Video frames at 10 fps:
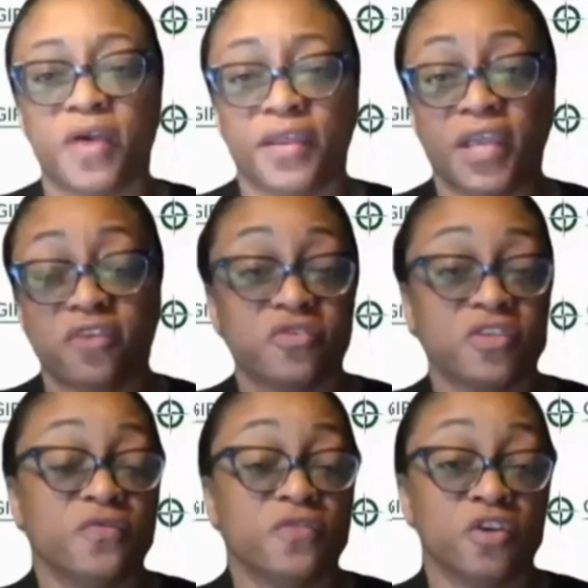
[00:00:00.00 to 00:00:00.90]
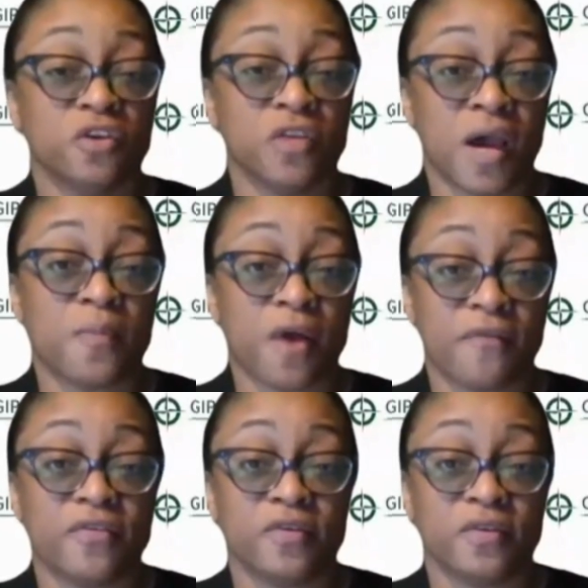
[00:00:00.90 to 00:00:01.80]
Financials, if the
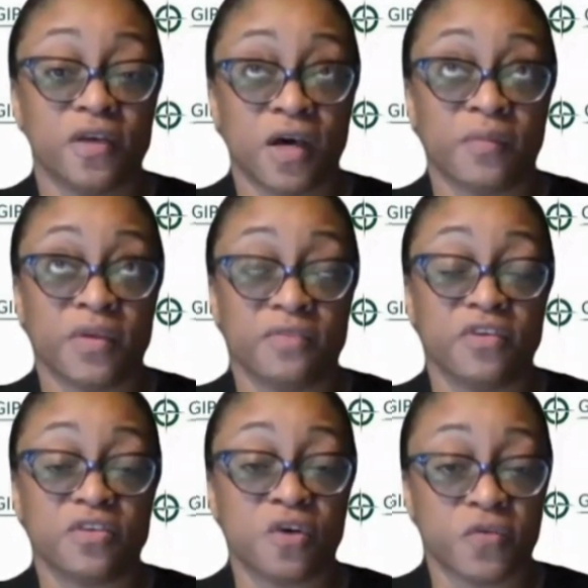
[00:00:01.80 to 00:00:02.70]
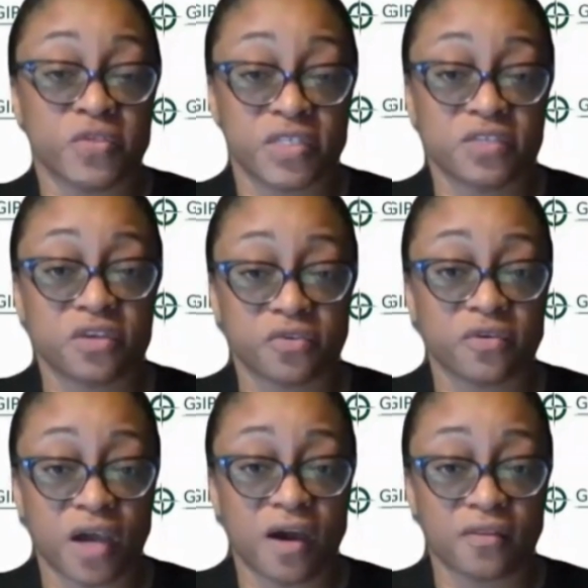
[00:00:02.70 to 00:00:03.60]
nonprofit is giving us over
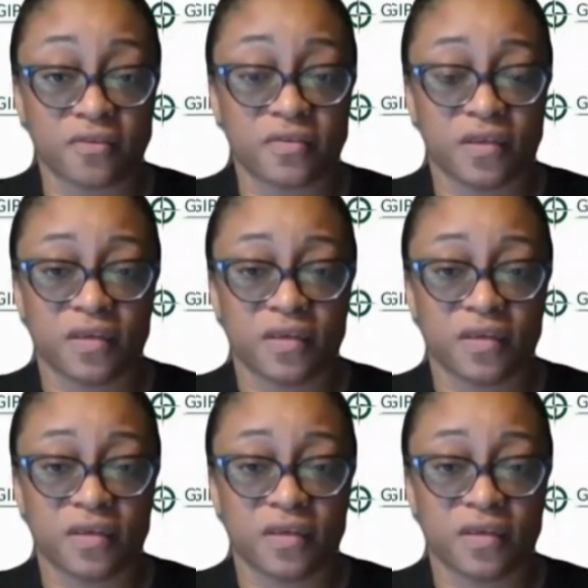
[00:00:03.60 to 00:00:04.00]
$600